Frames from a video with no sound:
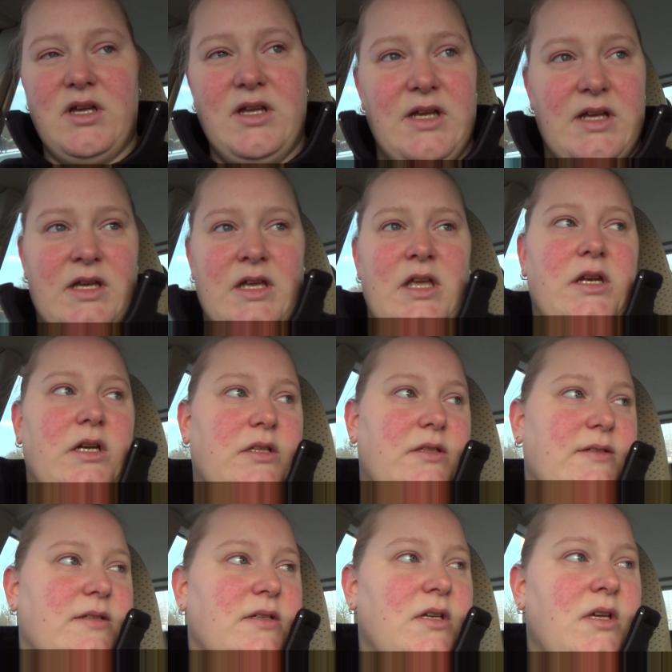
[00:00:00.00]
I hate
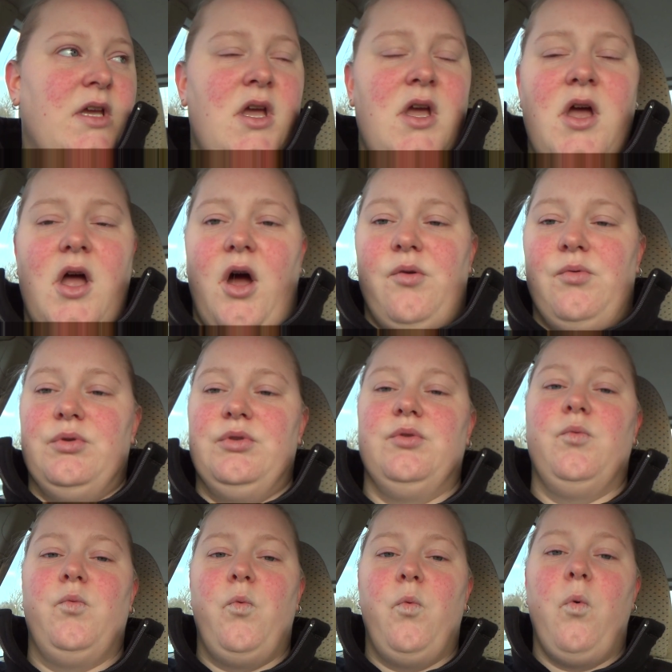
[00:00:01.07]
it I
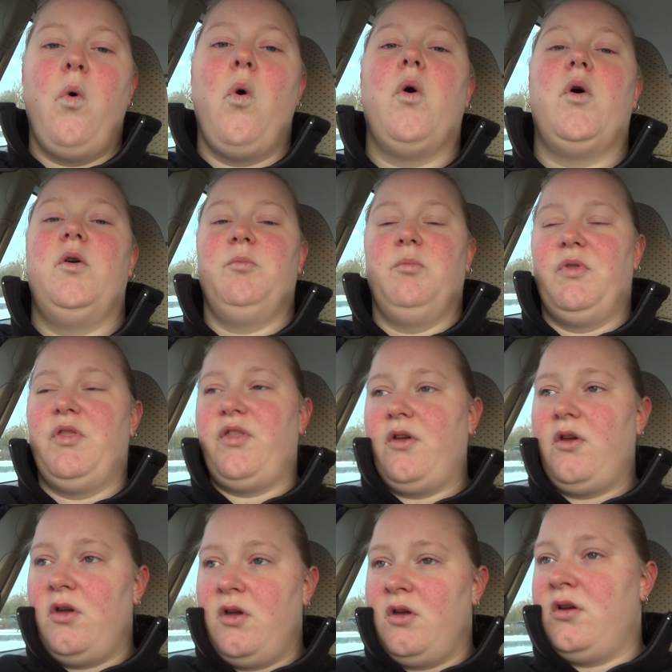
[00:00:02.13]
want warmth
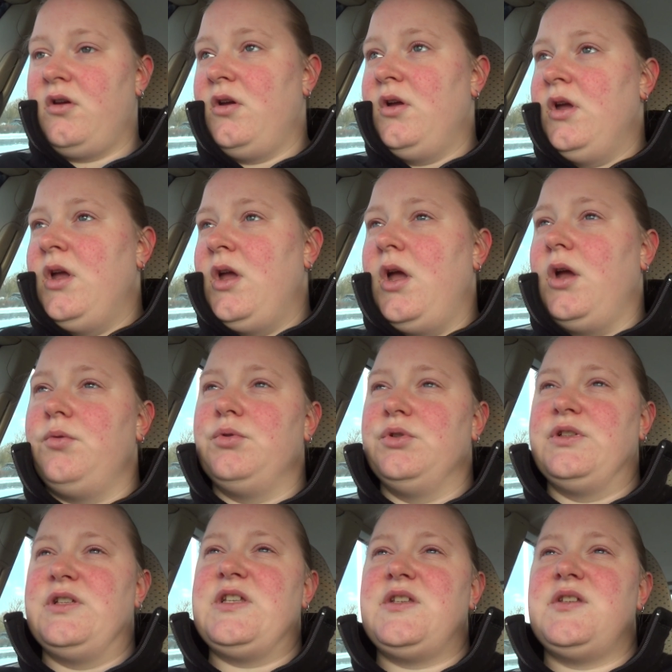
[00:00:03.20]
I
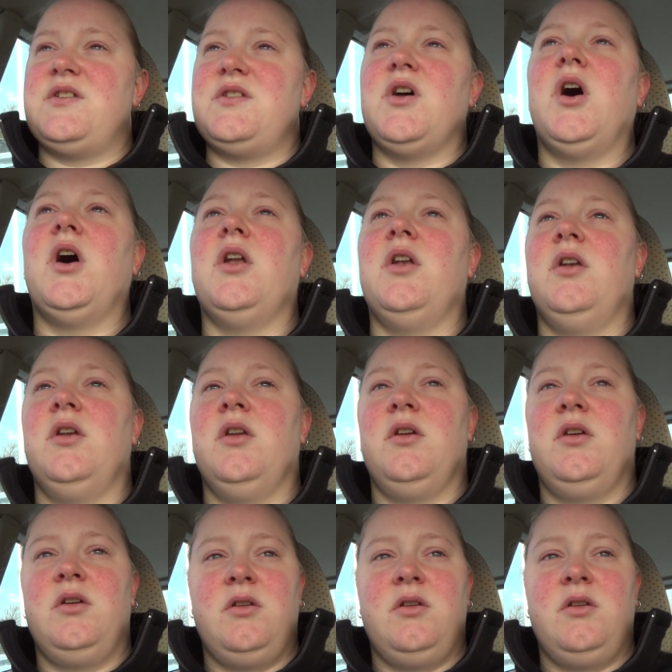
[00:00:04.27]
want sun